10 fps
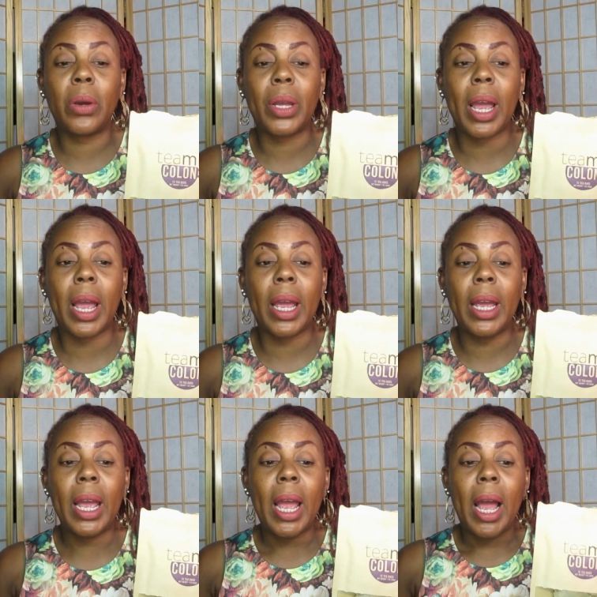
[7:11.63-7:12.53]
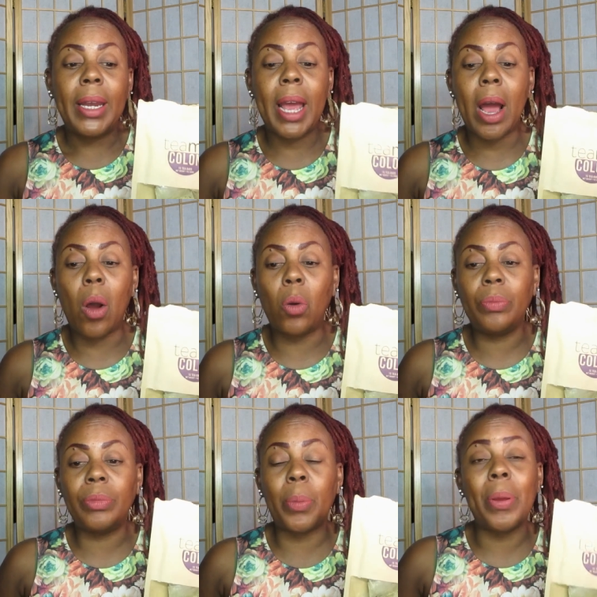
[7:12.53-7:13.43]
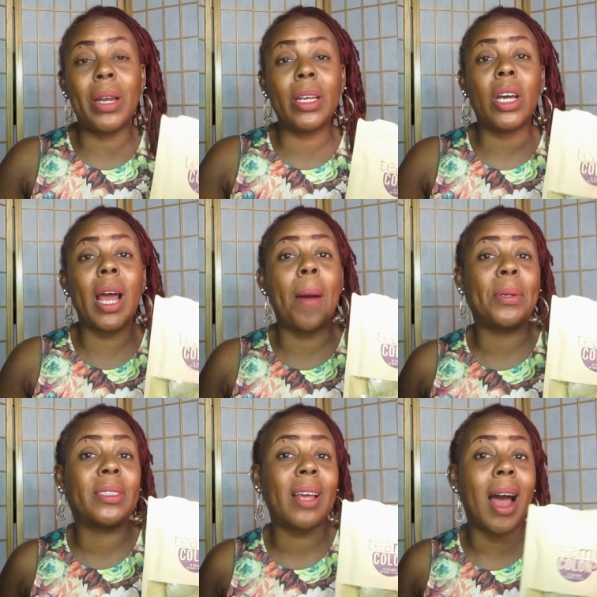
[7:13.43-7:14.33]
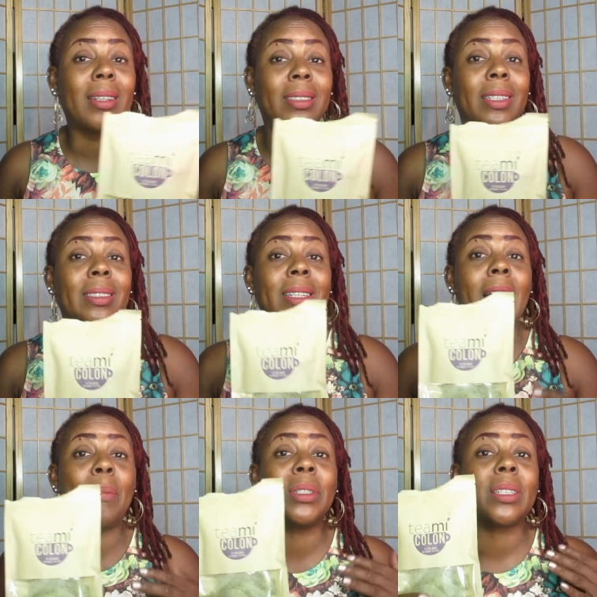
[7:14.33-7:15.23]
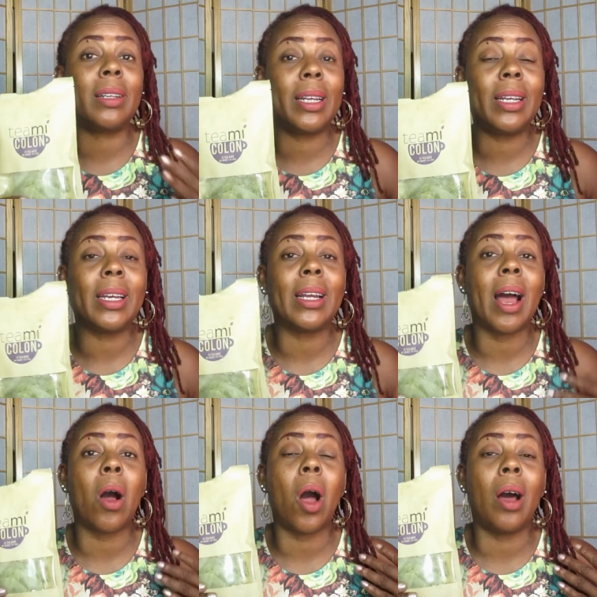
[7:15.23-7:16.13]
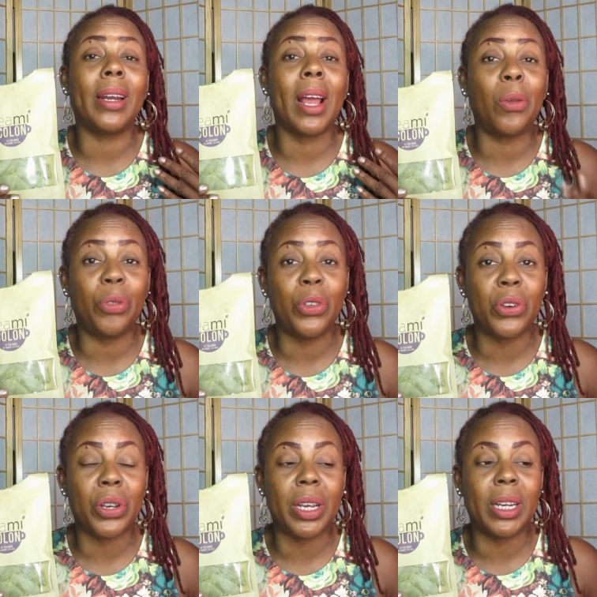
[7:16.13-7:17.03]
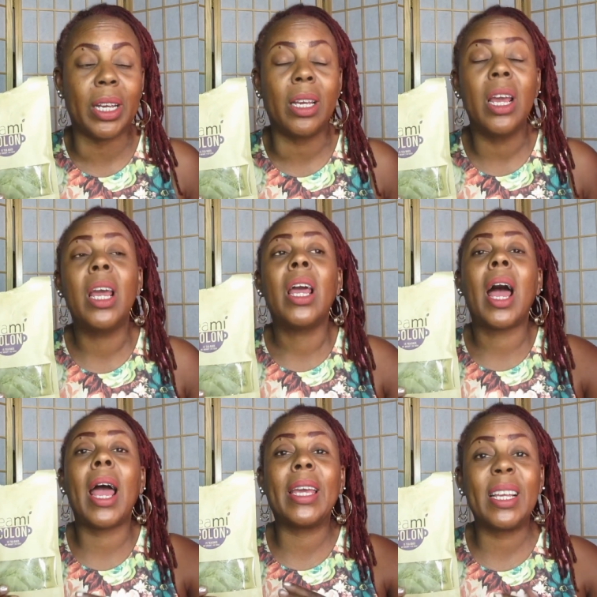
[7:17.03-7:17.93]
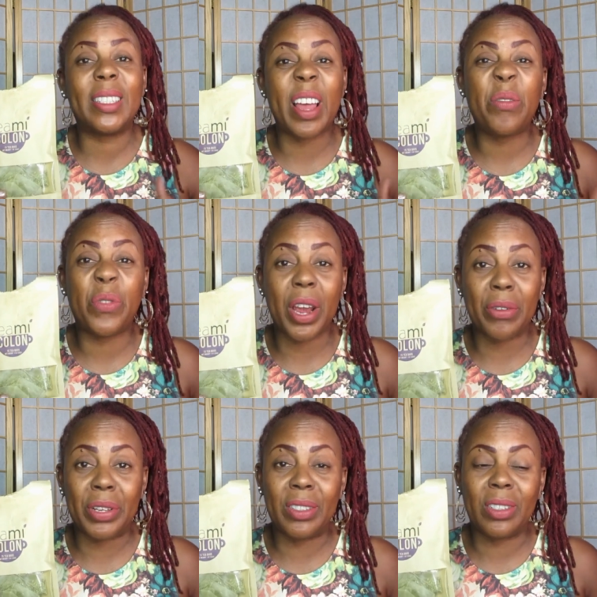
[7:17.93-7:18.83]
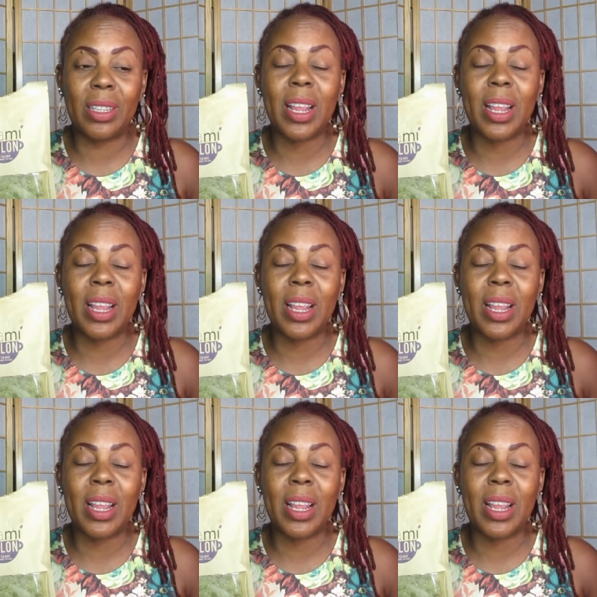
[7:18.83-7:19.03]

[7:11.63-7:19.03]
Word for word: Okay, now depending on how much toxins and how much cleaning and how unhealthy you're eating, I guess that varies.